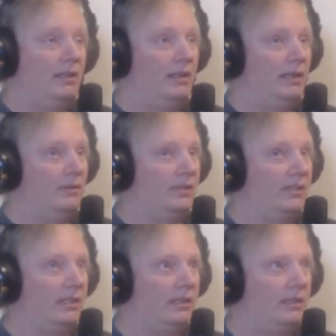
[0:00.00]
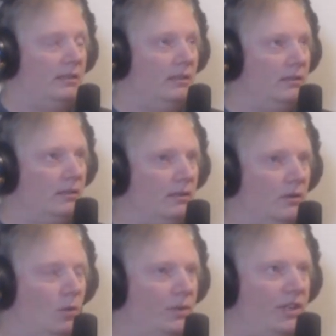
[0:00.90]
I was like, oh, a
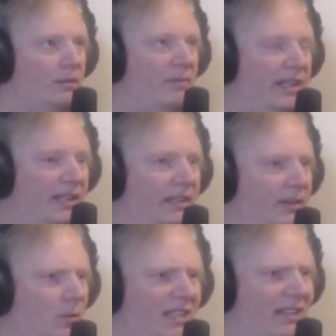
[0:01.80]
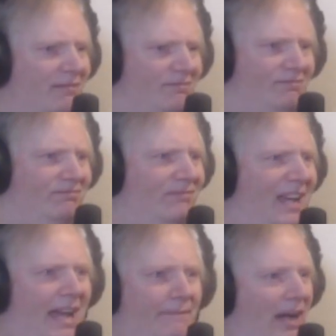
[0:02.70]
whole nother band. And it was like
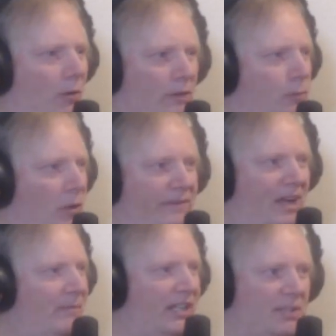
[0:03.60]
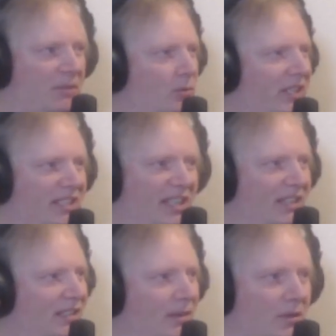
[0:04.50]
half hour to 45 minutes between
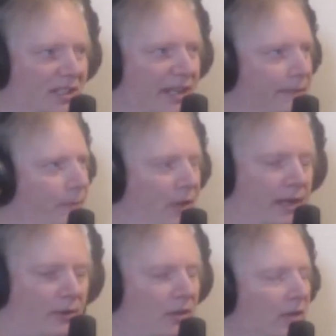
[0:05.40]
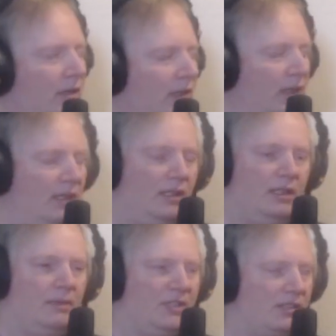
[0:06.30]
sets. They were taking forever.
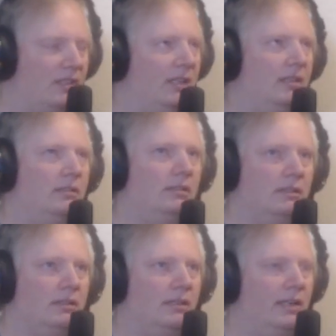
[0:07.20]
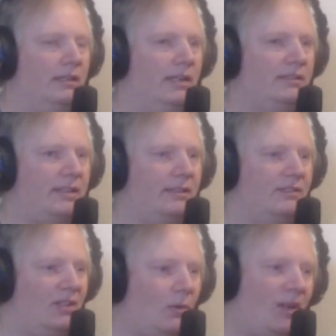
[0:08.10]
And I'm just like, oh. I was like,
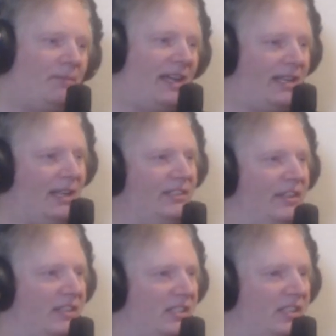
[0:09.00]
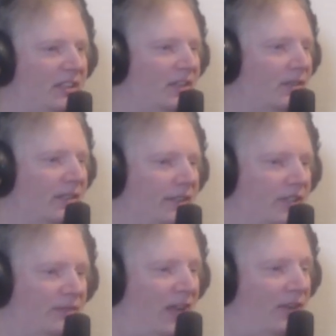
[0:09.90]
so I went back out into the casino and
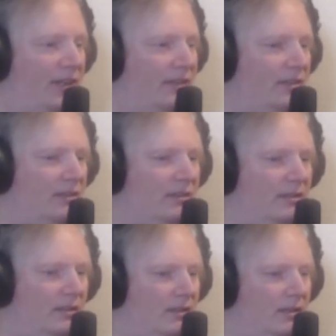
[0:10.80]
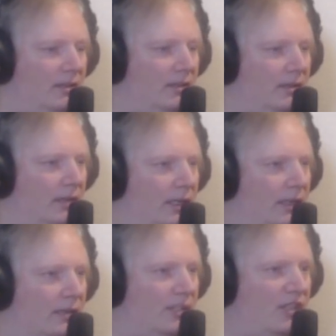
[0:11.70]
just found
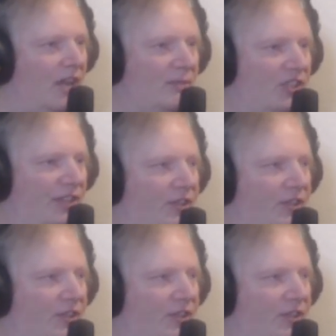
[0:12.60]
a slot machine that